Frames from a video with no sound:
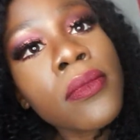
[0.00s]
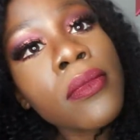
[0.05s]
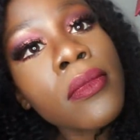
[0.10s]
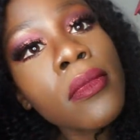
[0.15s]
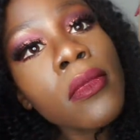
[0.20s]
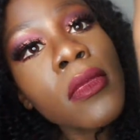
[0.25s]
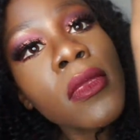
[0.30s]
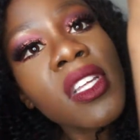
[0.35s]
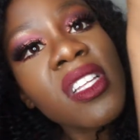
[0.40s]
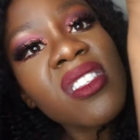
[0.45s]

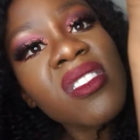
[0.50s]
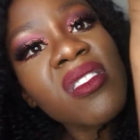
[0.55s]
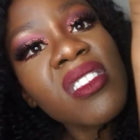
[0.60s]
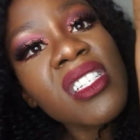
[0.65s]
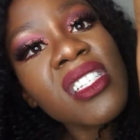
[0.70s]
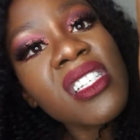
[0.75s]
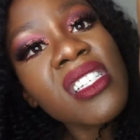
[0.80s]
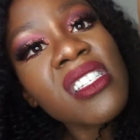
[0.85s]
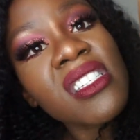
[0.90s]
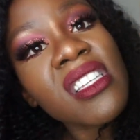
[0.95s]
And that's what
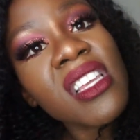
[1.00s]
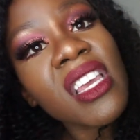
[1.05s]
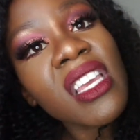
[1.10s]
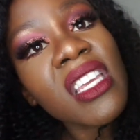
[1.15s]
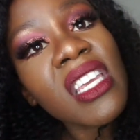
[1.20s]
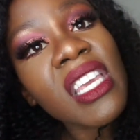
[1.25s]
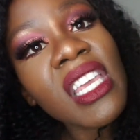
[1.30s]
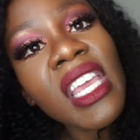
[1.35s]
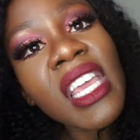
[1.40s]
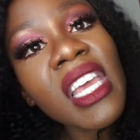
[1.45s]
it looks
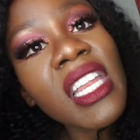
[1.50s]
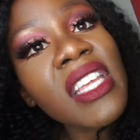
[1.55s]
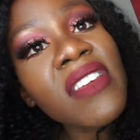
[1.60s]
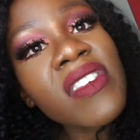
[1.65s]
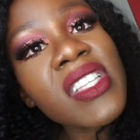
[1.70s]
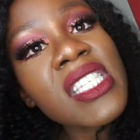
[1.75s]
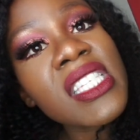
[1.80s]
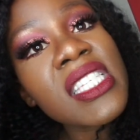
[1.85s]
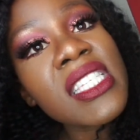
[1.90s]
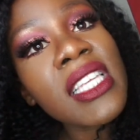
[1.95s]
like. You can't
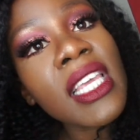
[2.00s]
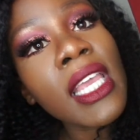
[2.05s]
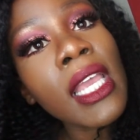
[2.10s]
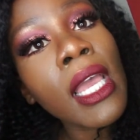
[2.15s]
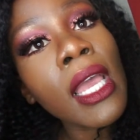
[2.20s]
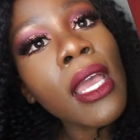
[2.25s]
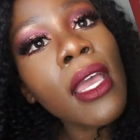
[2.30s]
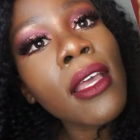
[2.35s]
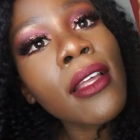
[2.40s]
even see it.